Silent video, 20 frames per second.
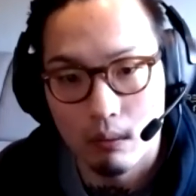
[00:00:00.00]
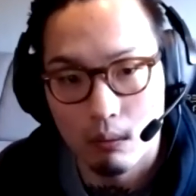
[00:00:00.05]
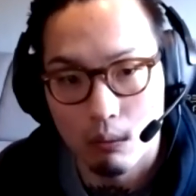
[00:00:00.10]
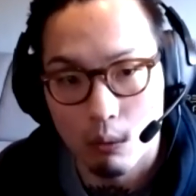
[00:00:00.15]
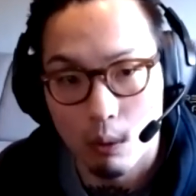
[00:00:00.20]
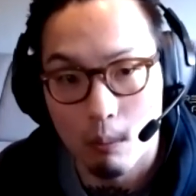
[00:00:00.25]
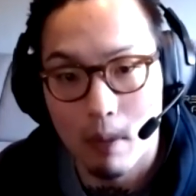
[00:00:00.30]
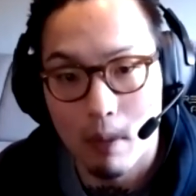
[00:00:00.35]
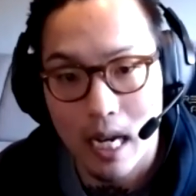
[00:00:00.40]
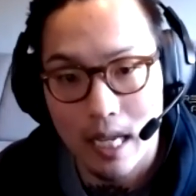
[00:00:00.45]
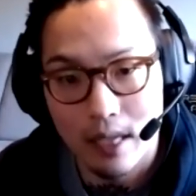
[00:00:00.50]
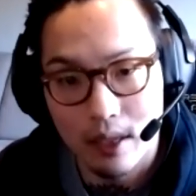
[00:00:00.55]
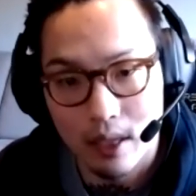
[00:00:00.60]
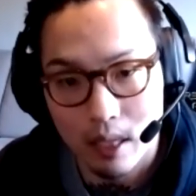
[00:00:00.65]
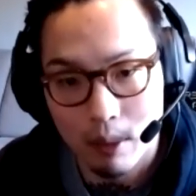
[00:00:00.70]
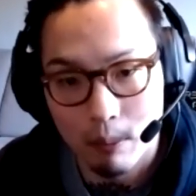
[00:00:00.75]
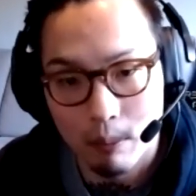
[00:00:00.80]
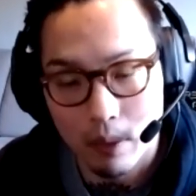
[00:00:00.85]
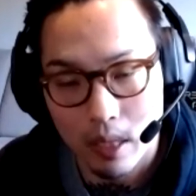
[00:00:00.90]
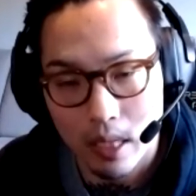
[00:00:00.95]
remind
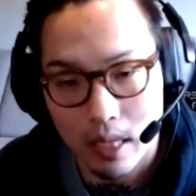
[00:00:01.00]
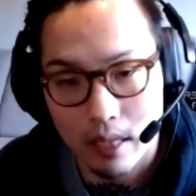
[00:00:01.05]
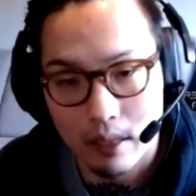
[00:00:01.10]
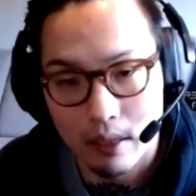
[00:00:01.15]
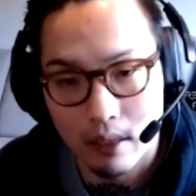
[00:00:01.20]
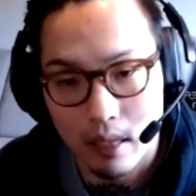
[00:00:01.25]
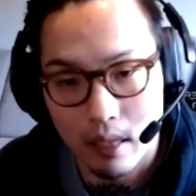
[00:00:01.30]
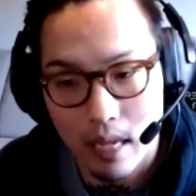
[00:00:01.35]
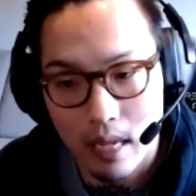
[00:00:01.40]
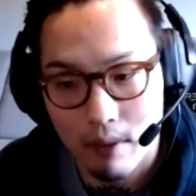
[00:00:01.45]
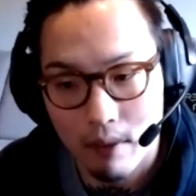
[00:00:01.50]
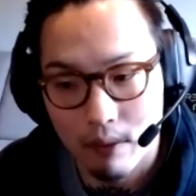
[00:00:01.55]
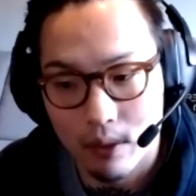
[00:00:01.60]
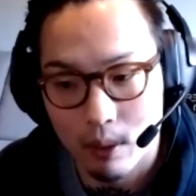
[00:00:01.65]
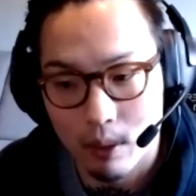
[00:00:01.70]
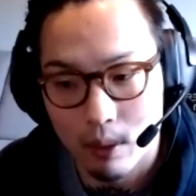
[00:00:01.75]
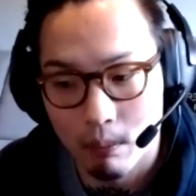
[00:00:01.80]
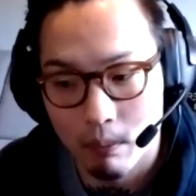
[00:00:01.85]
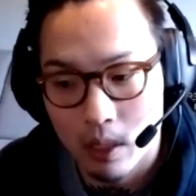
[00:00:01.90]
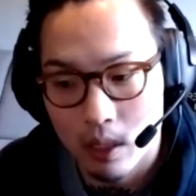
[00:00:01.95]
them and have
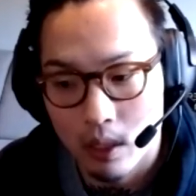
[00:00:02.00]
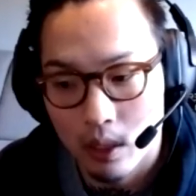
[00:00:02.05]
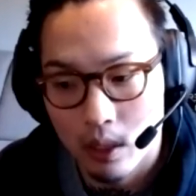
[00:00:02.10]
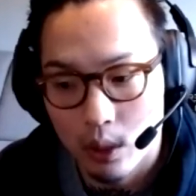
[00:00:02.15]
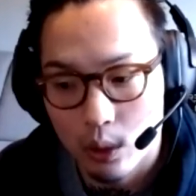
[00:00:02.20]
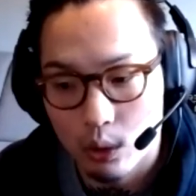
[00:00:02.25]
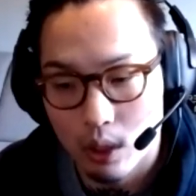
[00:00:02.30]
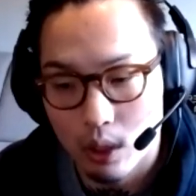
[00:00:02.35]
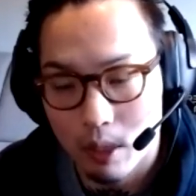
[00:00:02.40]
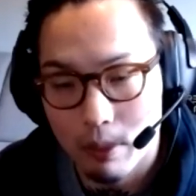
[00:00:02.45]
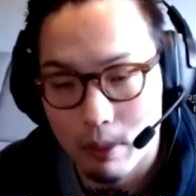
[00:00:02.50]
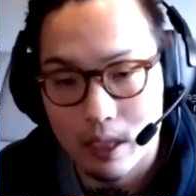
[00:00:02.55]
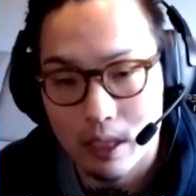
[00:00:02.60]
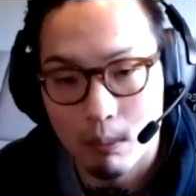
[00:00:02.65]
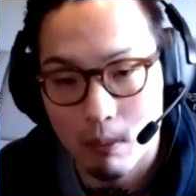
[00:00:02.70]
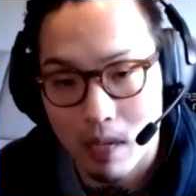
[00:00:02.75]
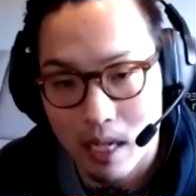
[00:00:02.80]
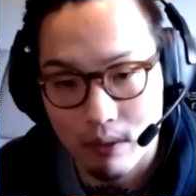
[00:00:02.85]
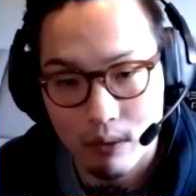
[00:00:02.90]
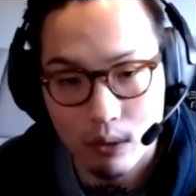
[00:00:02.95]
them try to be as
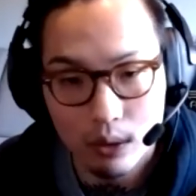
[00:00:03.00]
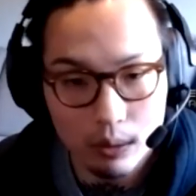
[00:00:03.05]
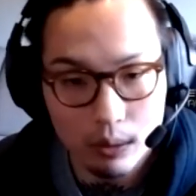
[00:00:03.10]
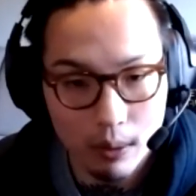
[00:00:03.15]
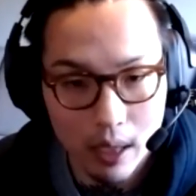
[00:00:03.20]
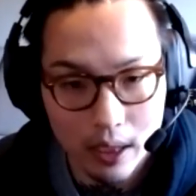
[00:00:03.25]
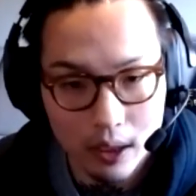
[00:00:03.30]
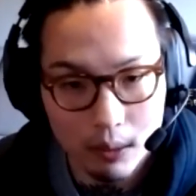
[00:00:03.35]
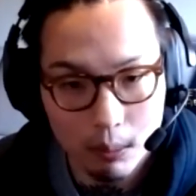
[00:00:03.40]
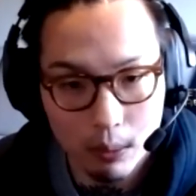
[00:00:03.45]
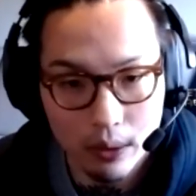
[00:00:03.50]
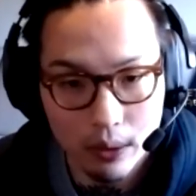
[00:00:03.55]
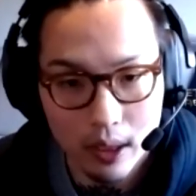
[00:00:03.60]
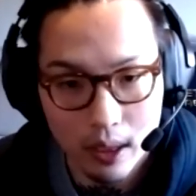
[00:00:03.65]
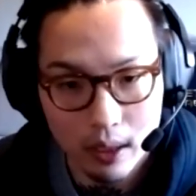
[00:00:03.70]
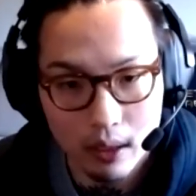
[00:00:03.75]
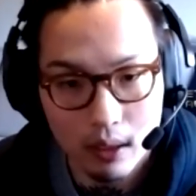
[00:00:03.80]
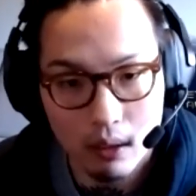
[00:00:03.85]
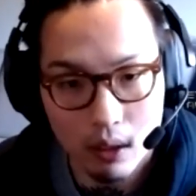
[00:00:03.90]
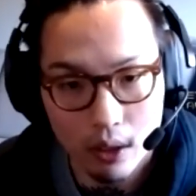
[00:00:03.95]
mindful as possible
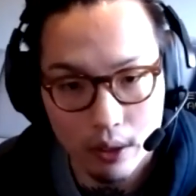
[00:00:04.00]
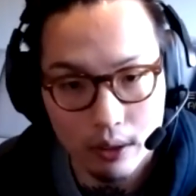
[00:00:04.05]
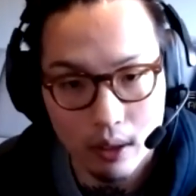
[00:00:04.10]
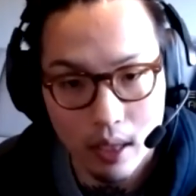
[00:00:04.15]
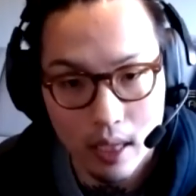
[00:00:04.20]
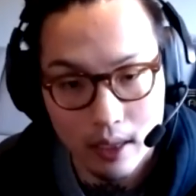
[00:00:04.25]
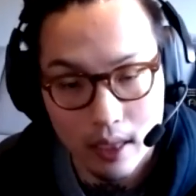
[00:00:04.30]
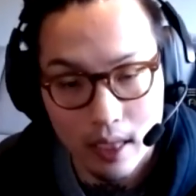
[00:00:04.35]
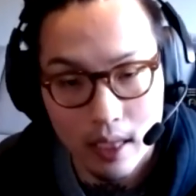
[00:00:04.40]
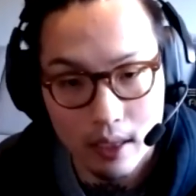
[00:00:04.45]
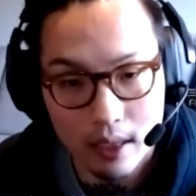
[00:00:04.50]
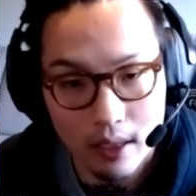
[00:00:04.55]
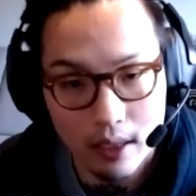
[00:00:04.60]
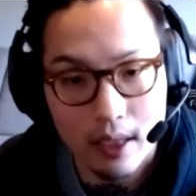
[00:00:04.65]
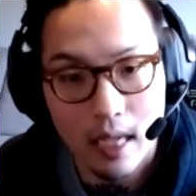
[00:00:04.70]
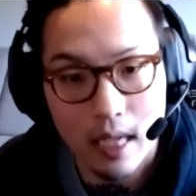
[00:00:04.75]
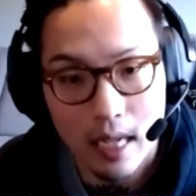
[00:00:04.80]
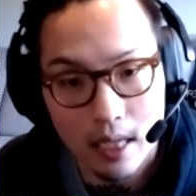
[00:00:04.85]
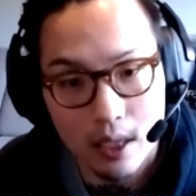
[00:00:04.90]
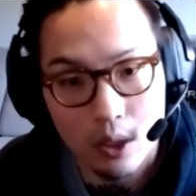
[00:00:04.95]
that all, at the end of the
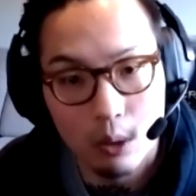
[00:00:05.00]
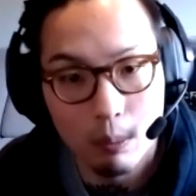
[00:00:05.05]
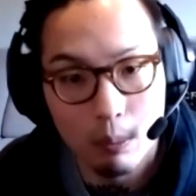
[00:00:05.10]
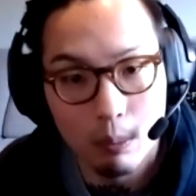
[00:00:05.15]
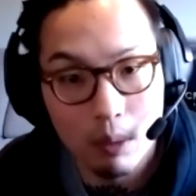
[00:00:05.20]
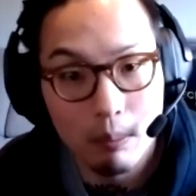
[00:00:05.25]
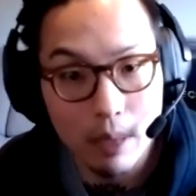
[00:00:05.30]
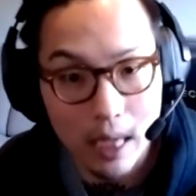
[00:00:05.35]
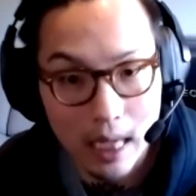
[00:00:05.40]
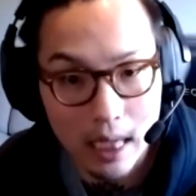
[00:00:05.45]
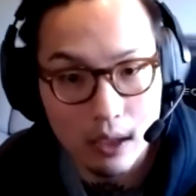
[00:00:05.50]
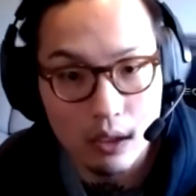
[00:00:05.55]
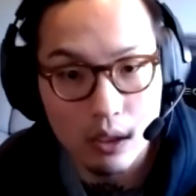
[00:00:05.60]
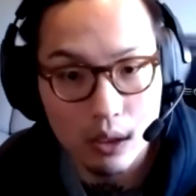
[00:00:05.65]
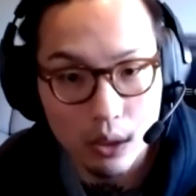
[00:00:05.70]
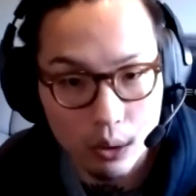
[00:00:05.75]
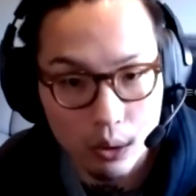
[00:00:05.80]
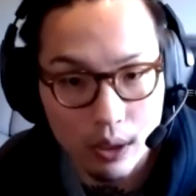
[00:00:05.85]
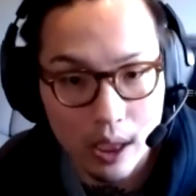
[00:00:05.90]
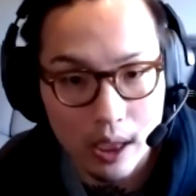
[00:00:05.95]
day, you're being paid to
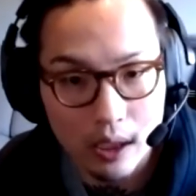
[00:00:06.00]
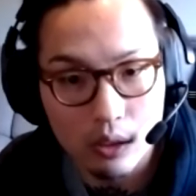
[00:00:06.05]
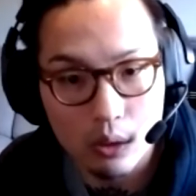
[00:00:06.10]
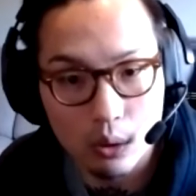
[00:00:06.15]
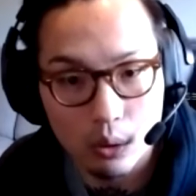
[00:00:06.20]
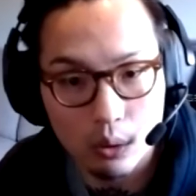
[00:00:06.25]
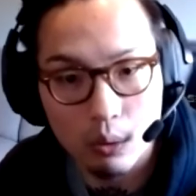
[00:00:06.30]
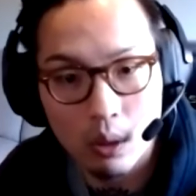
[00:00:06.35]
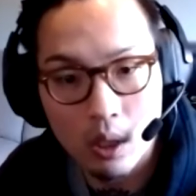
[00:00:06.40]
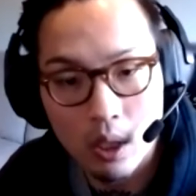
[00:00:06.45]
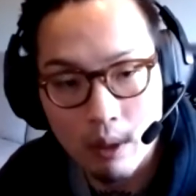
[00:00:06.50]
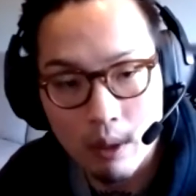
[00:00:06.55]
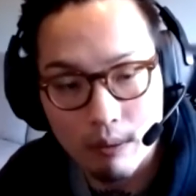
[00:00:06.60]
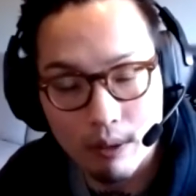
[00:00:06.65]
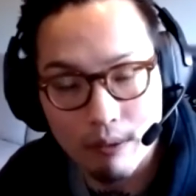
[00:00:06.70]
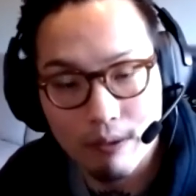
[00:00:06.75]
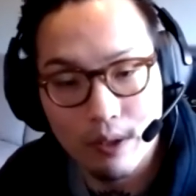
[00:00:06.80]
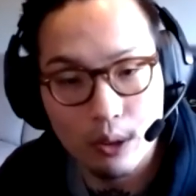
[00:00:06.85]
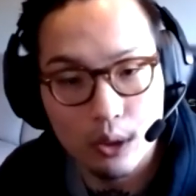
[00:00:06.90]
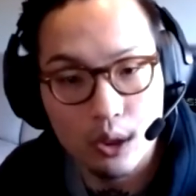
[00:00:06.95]
do this to
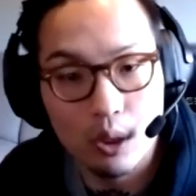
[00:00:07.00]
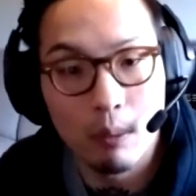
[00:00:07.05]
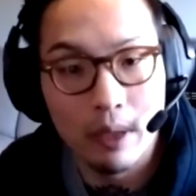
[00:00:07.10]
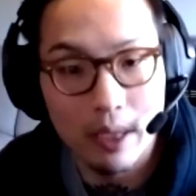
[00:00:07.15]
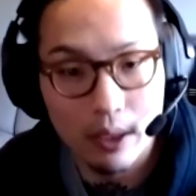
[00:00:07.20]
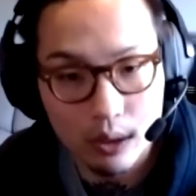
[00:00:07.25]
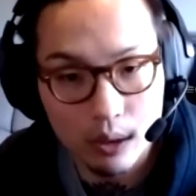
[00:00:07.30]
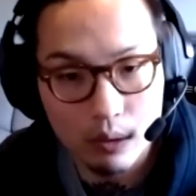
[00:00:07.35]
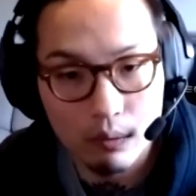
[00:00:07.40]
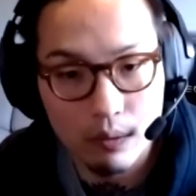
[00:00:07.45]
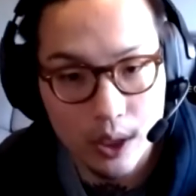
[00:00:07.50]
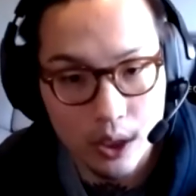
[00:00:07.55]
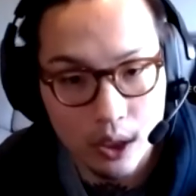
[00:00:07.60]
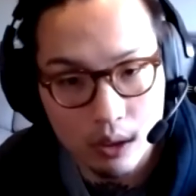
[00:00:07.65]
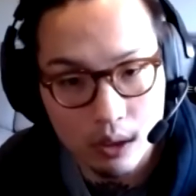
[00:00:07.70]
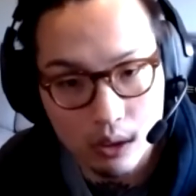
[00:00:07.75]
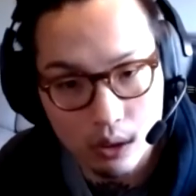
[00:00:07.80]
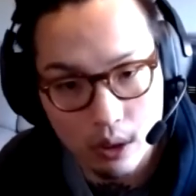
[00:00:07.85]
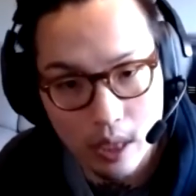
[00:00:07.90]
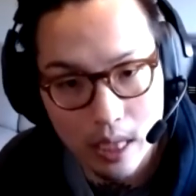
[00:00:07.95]
fulfill someone else's vision.
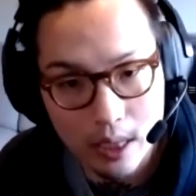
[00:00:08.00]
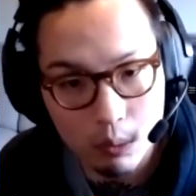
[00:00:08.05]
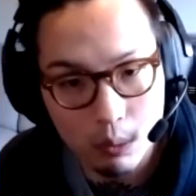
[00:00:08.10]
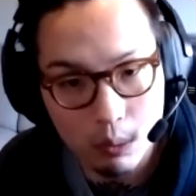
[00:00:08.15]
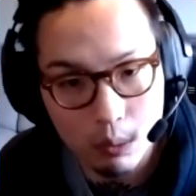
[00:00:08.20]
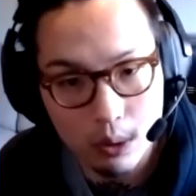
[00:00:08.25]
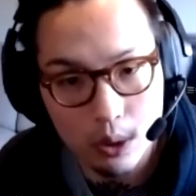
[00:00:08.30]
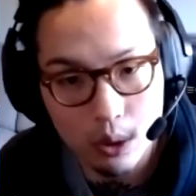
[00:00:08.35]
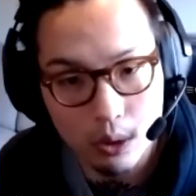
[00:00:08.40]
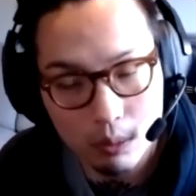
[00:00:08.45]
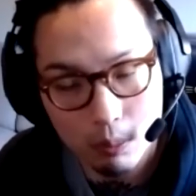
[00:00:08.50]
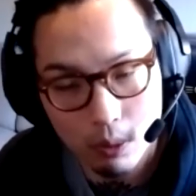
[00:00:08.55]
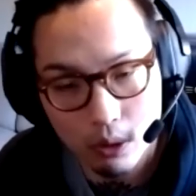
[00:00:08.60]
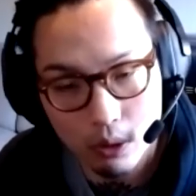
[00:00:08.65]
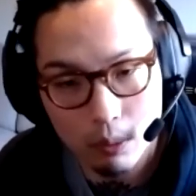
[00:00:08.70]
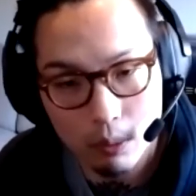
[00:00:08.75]
So that's what you're supposed to